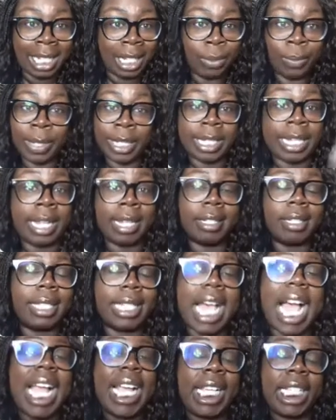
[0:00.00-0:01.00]
it wasn't
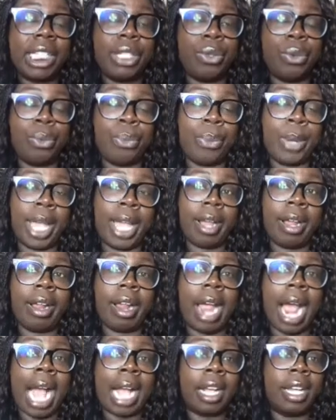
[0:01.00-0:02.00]
tight to
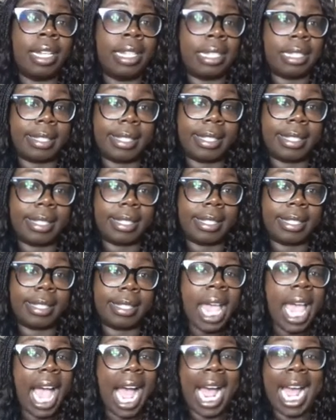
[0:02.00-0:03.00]
where I couldn't sleep.
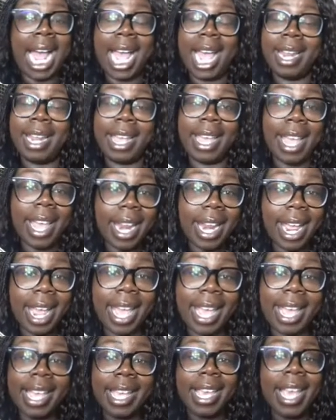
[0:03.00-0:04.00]
I had a
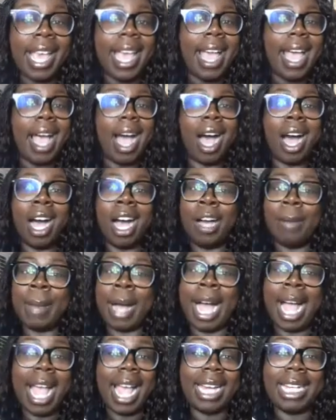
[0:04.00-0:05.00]
headache.
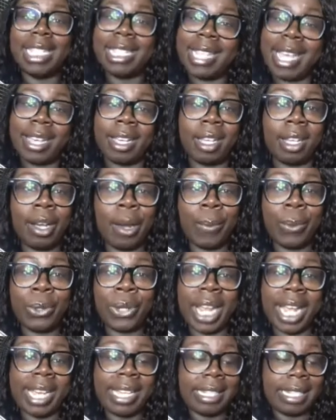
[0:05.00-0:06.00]
I had to take a couple
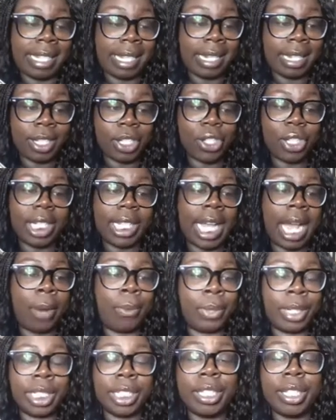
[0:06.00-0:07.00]
days. Initially, I
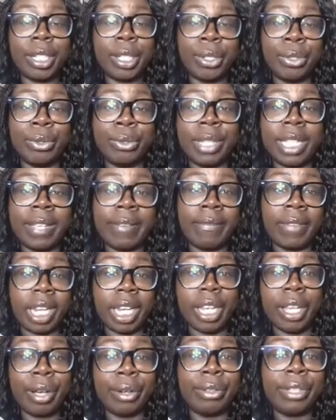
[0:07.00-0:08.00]
wanted to do the
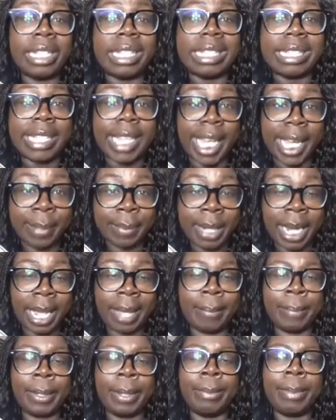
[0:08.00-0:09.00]
video the same
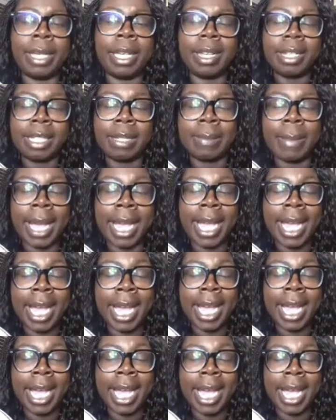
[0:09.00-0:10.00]
day, but because of my
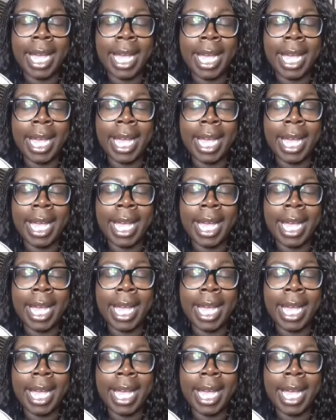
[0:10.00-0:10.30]
headache